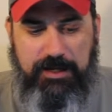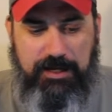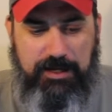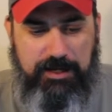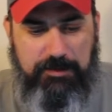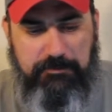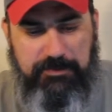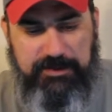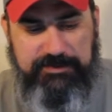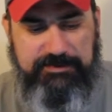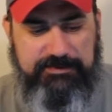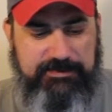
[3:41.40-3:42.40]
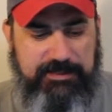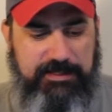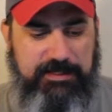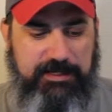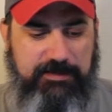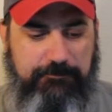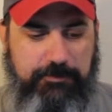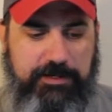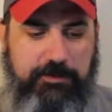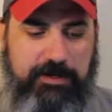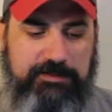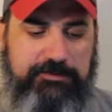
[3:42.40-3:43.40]
Um, let's see. If we
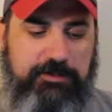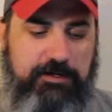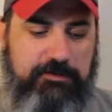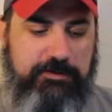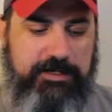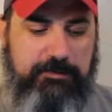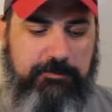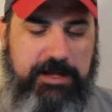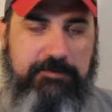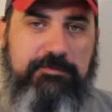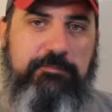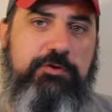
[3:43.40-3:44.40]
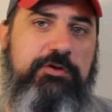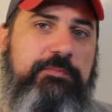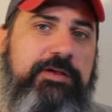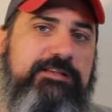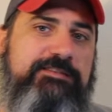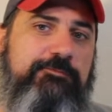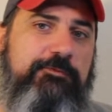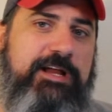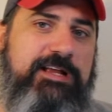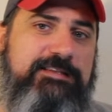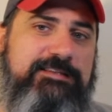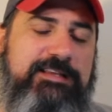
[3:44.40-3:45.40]
go out to Hungary, we have the Budapest
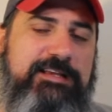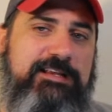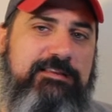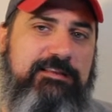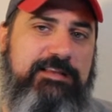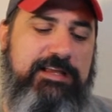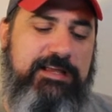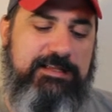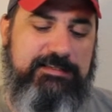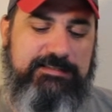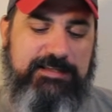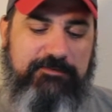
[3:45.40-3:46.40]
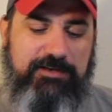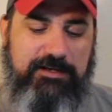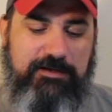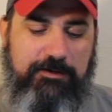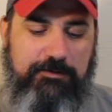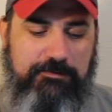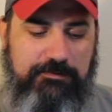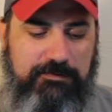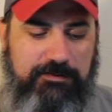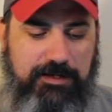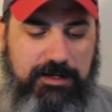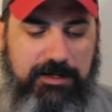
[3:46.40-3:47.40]
Reds leading the league at 7 and 0.
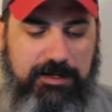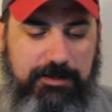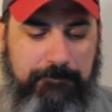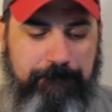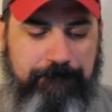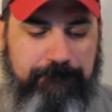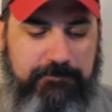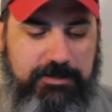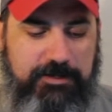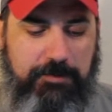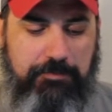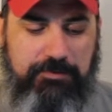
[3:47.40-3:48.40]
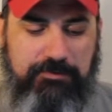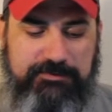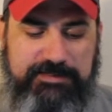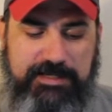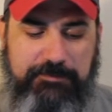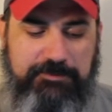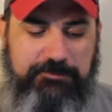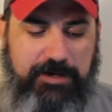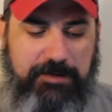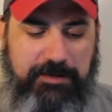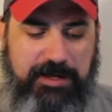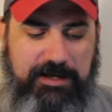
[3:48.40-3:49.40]
Um, a couple teams
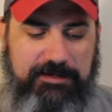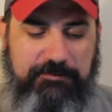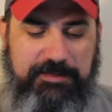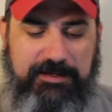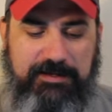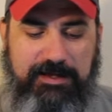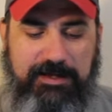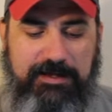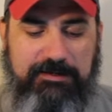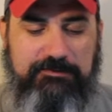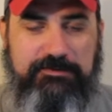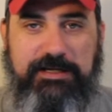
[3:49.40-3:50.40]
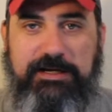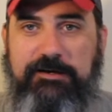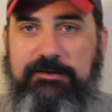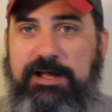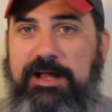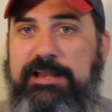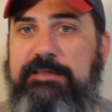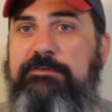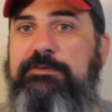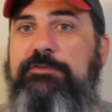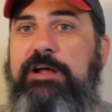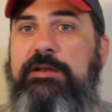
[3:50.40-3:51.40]
right behind them that I dare not
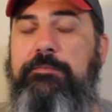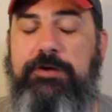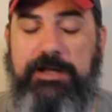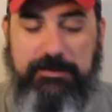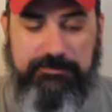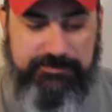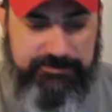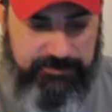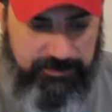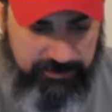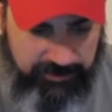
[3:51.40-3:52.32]
even try to pronounce.